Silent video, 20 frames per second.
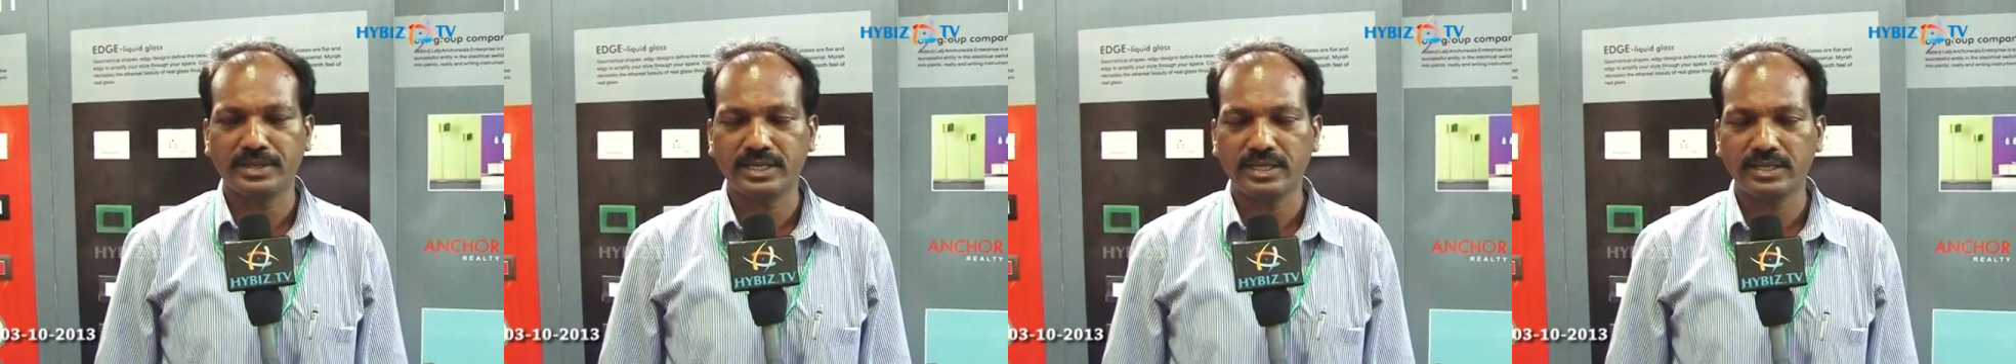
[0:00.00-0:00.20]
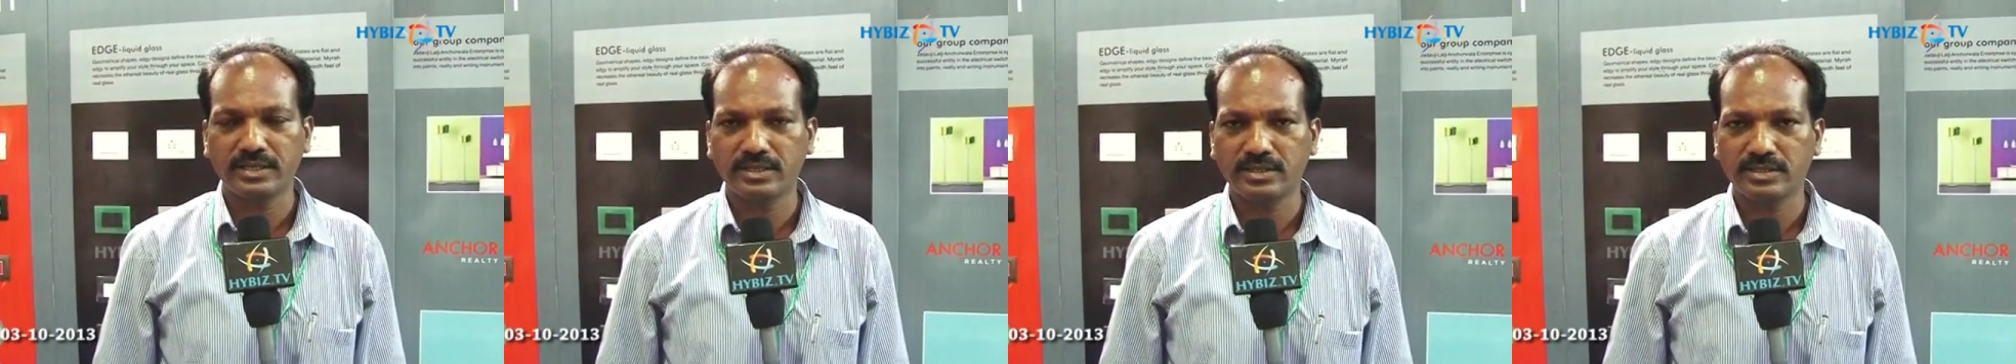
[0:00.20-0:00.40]

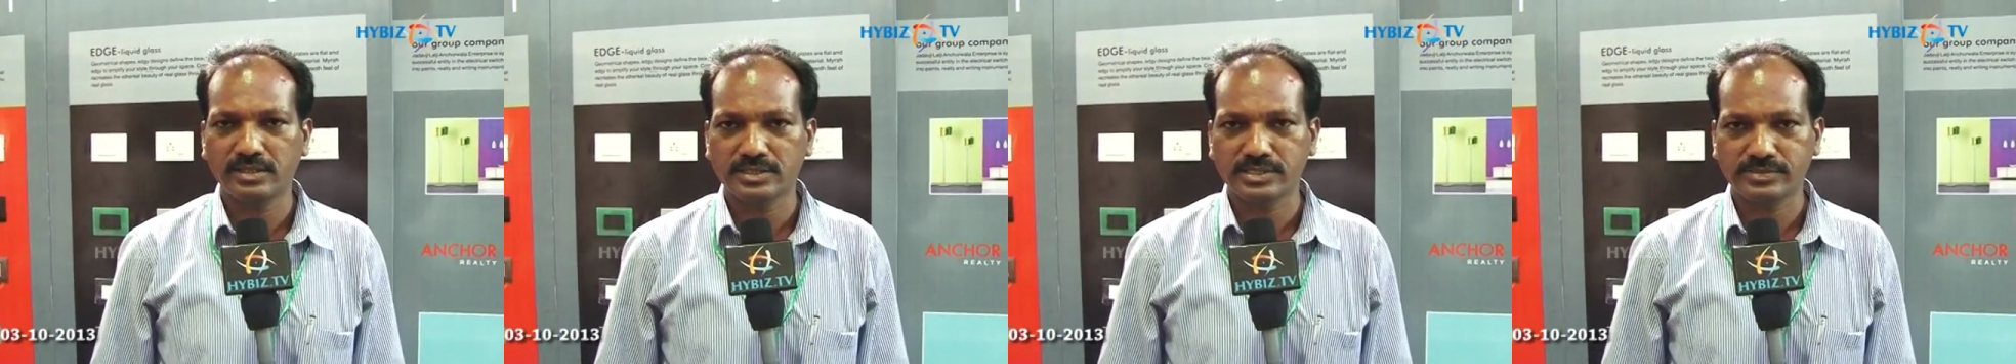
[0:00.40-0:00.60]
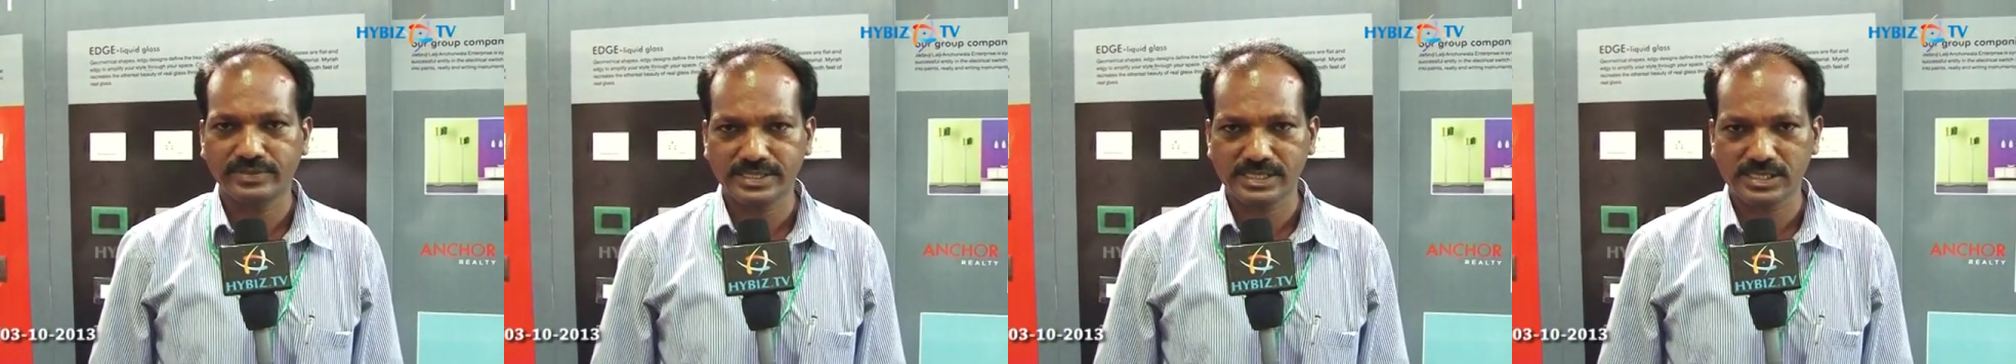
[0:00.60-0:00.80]
mainly in
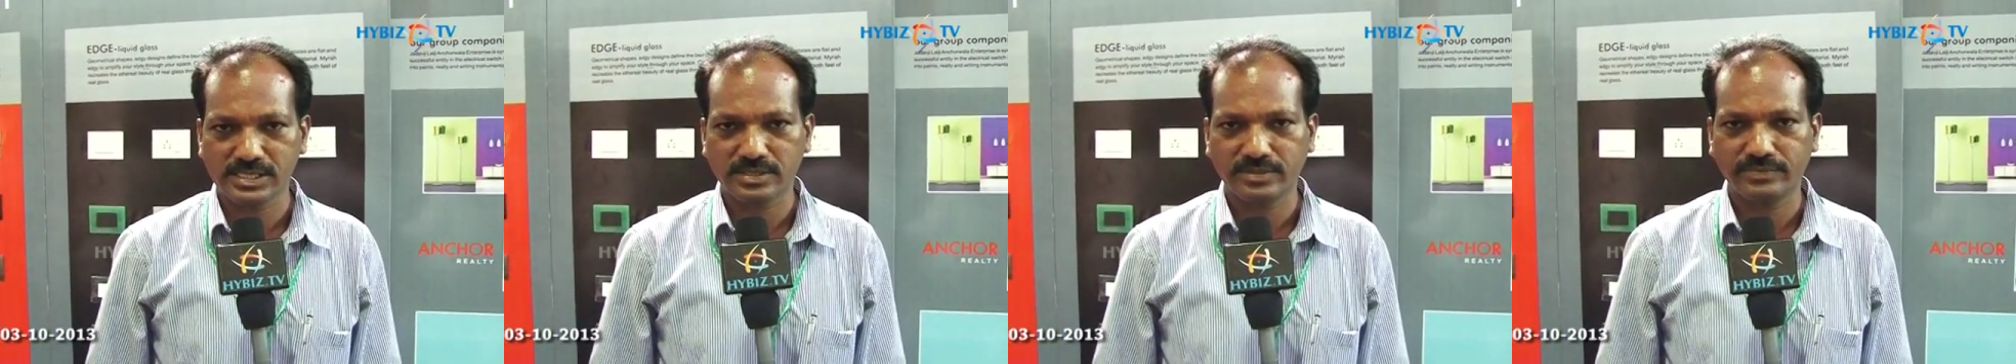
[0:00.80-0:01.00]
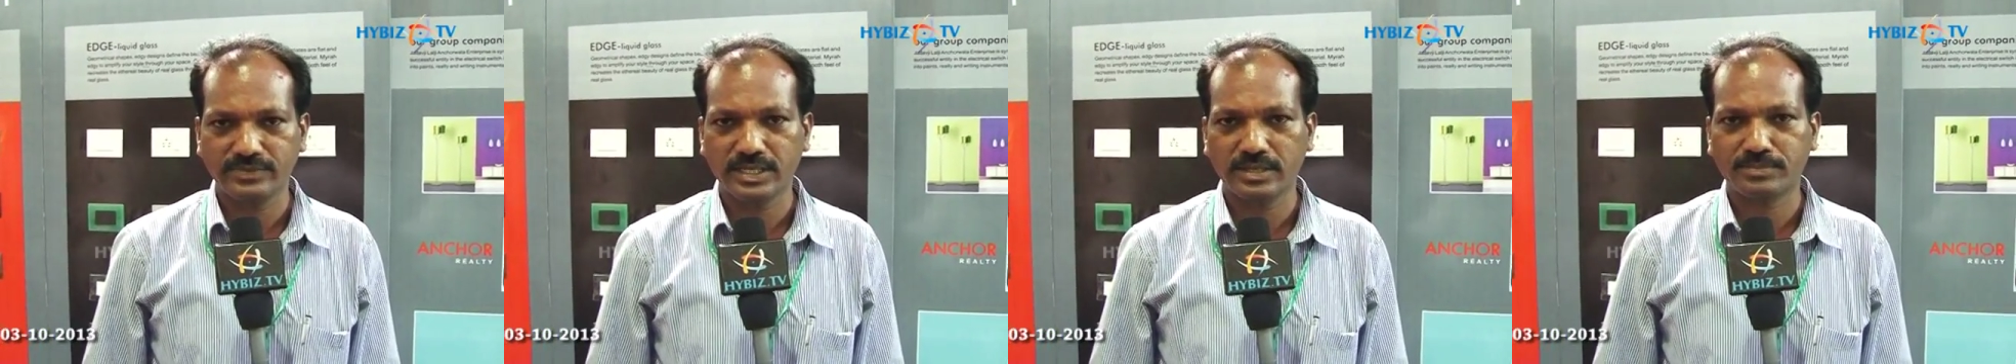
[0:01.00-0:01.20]
the switches
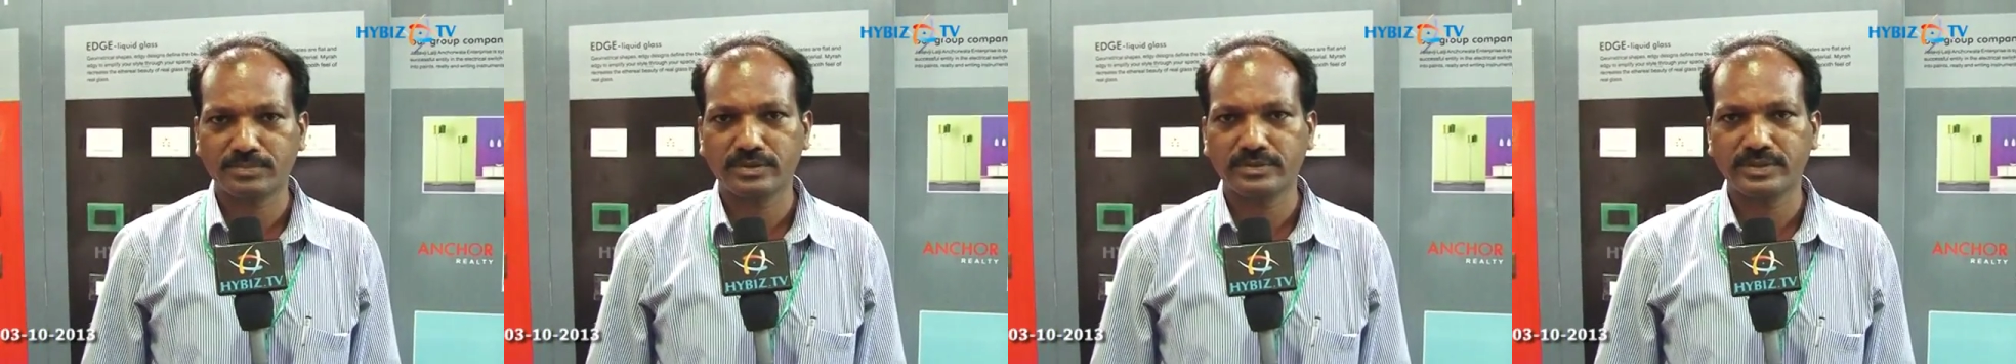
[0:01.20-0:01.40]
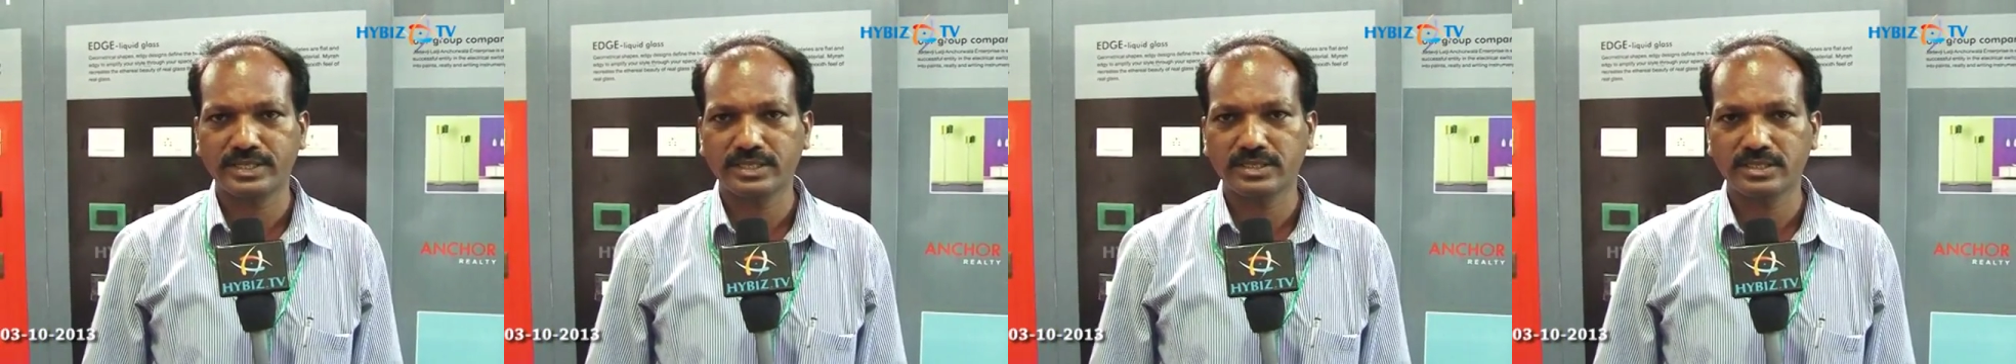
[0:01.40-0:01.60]
we are
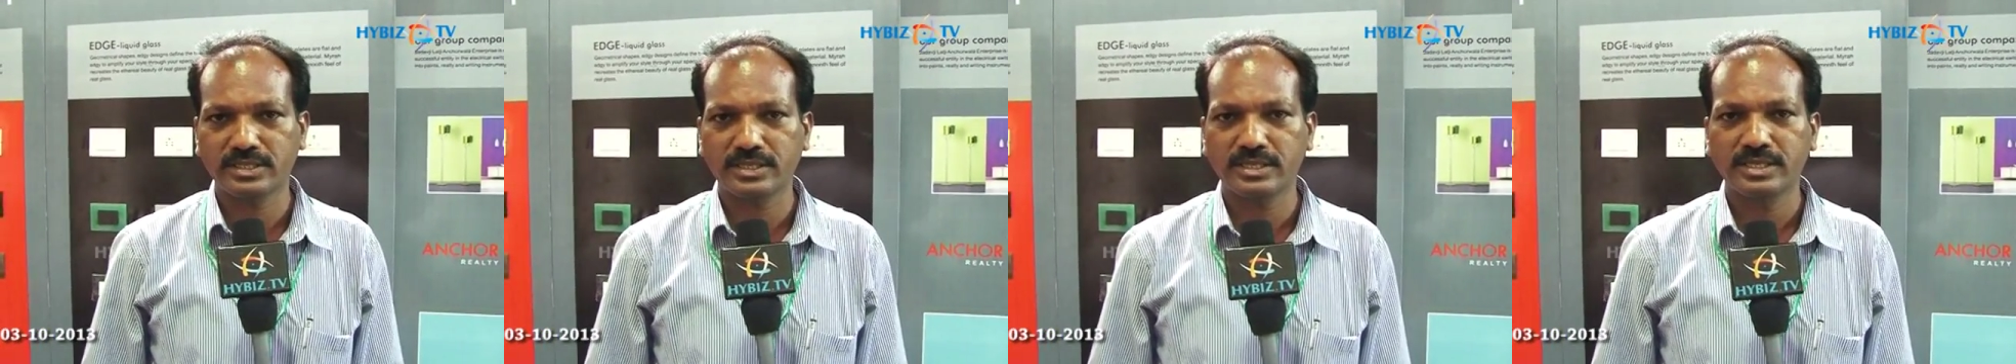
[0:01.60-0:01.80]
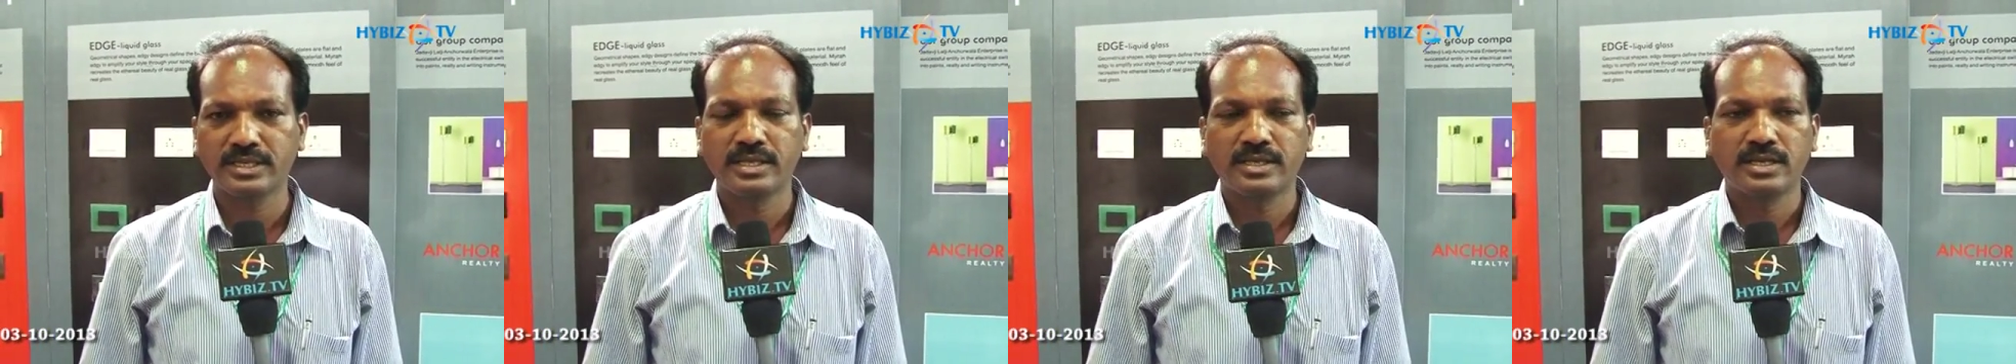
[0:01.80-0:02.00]
providing the